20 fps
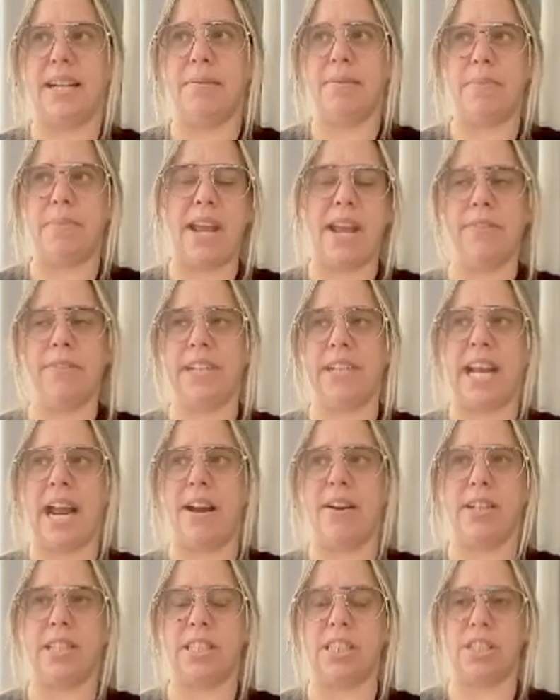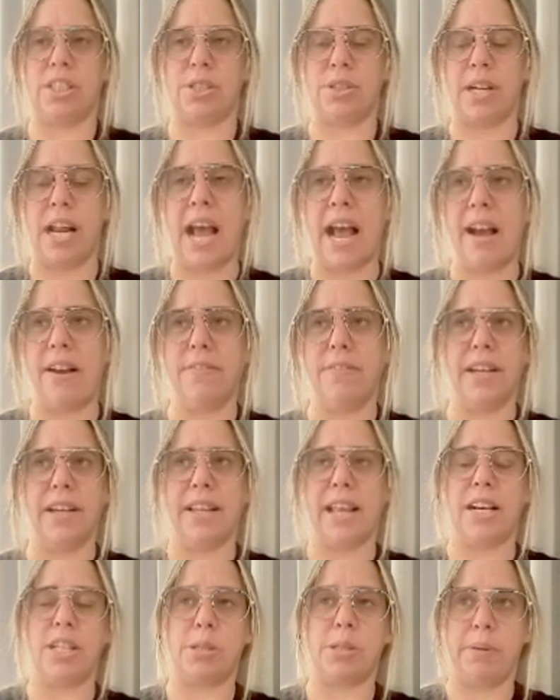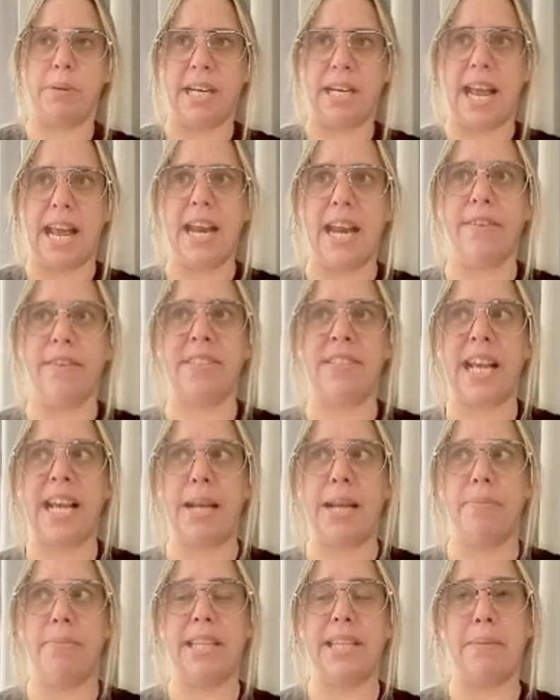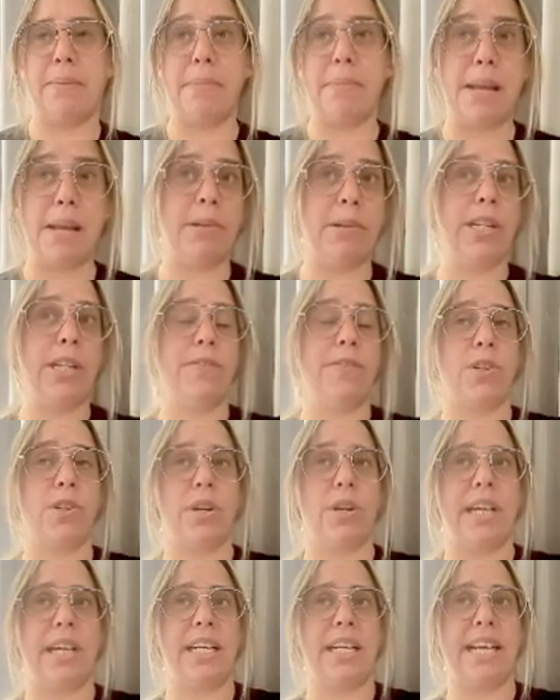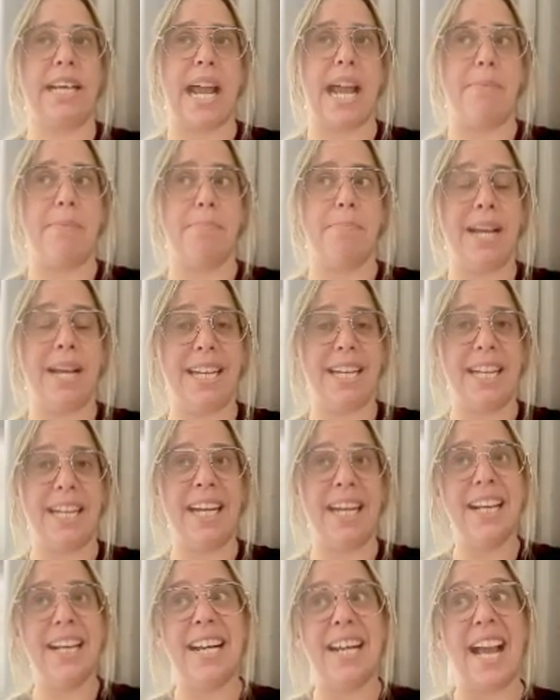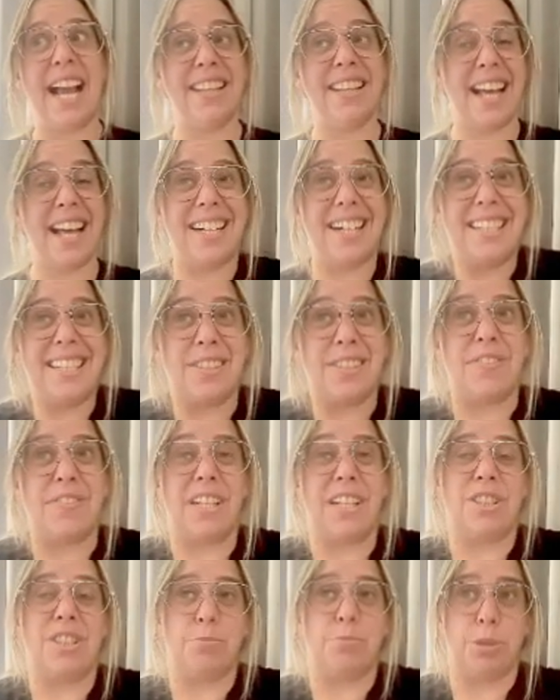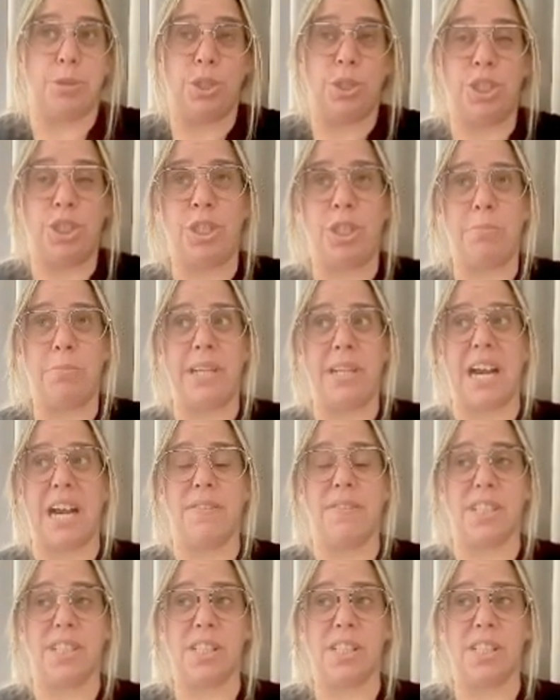every character should have, and that should be an NFT. But then maybe you've got in-game money, and that is fungible. You should be able to